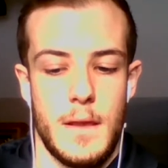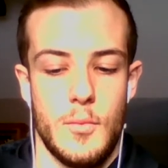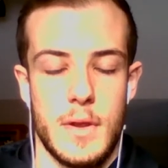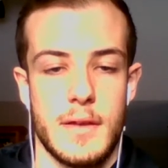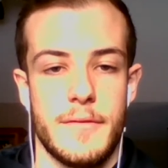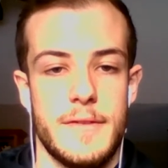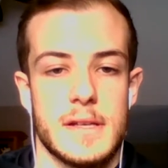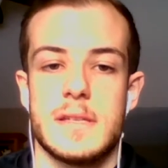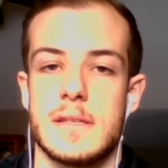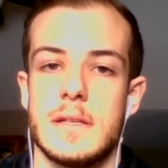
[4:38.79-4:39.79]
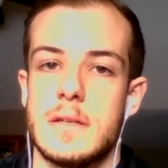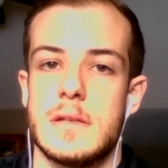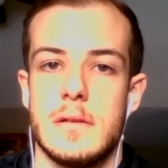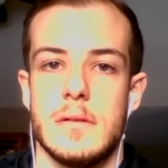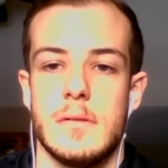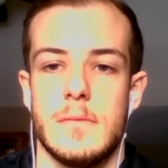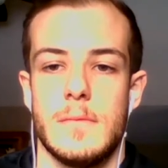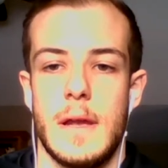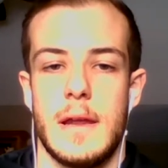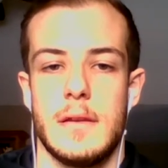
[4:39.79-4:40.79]
we can fix this issue
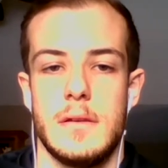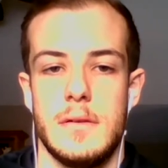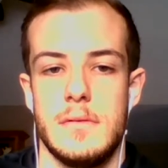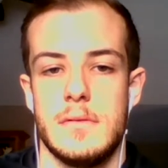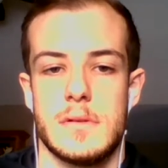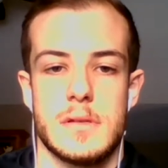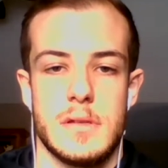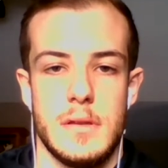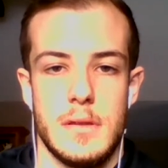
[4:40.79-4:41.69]
and use